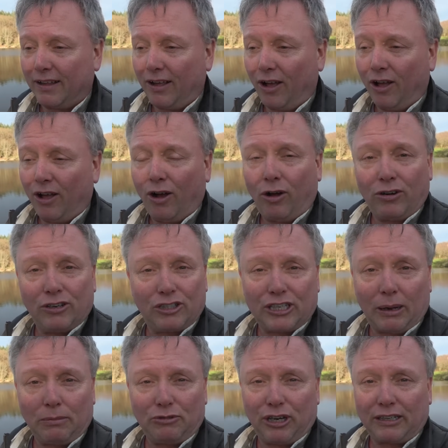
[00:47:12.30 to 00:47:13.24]
on the
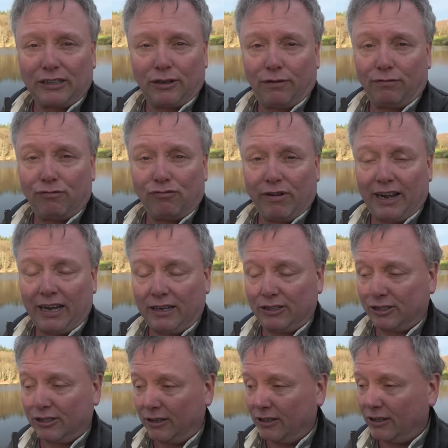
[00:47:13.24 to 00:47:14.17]
subject of
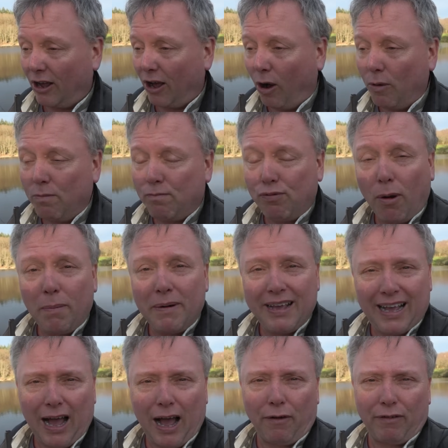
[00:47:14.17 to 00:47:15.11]
rigs, and I'll
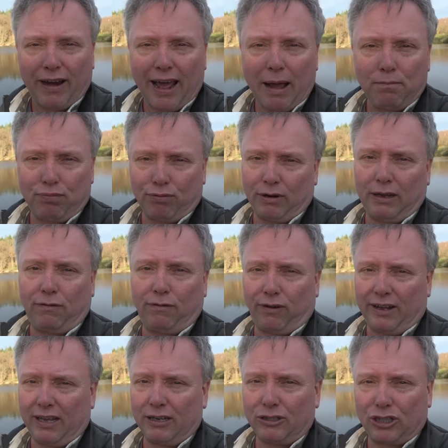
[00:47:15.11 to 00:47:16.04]
probably cover that
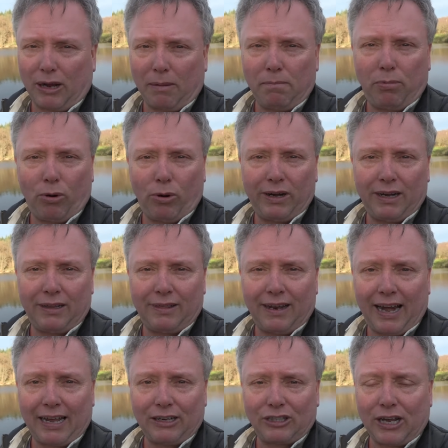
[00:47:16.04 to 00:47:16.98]
briefly at some point in
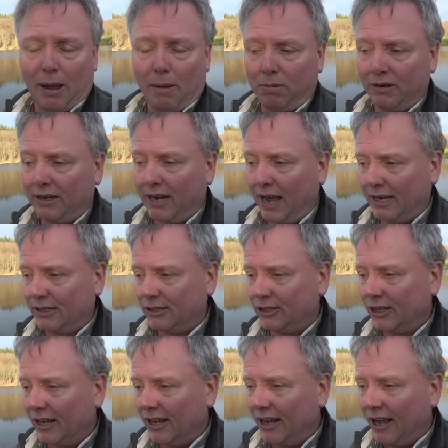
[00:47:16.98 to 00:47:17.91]
the next couple of
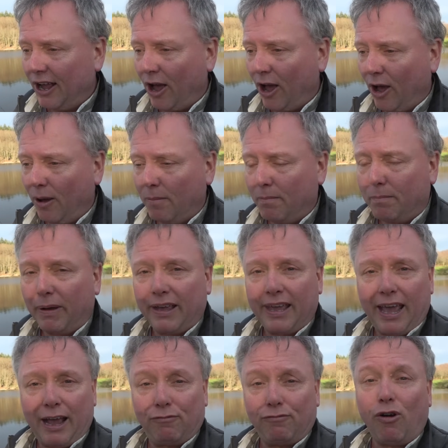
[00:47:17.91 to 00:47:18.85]
days. But
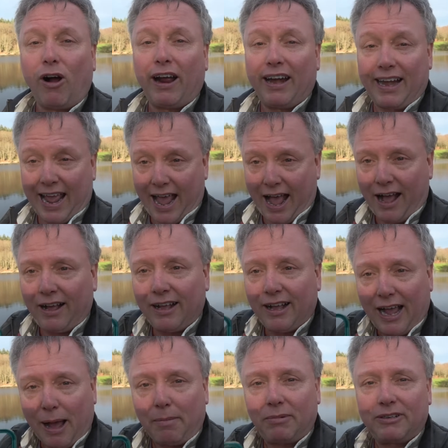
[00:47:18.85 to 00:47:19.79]
yeah, right now,
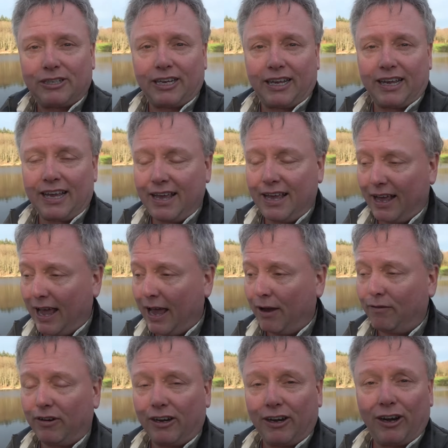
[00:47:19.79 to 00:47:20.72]
cup of tea,
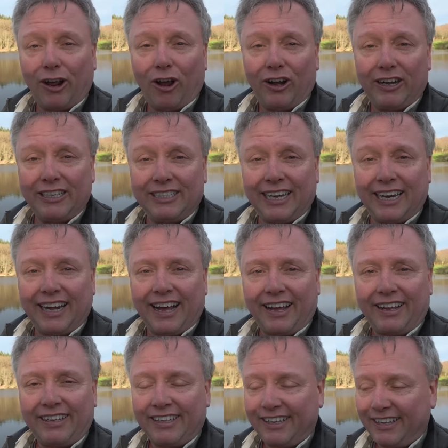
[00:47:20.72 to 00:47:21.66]
having an early
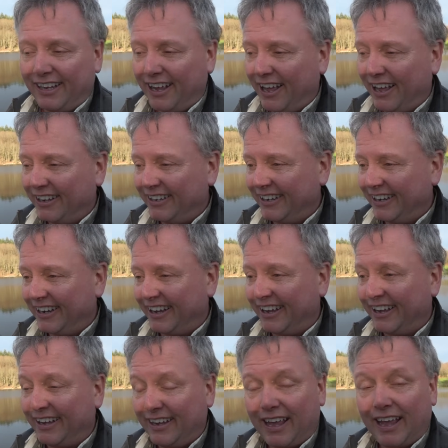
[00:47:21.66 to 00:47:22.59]
dinner, and
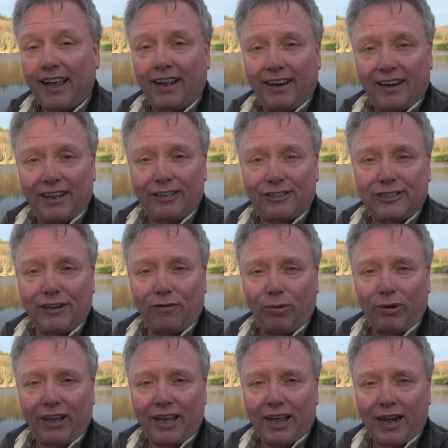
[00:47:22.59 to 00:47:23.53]
yeah, let's see if
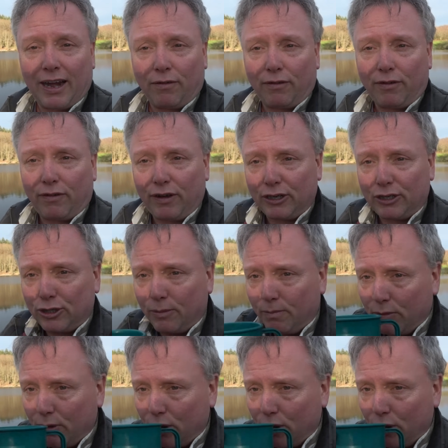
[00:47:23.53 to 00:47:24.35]
we can get another fish.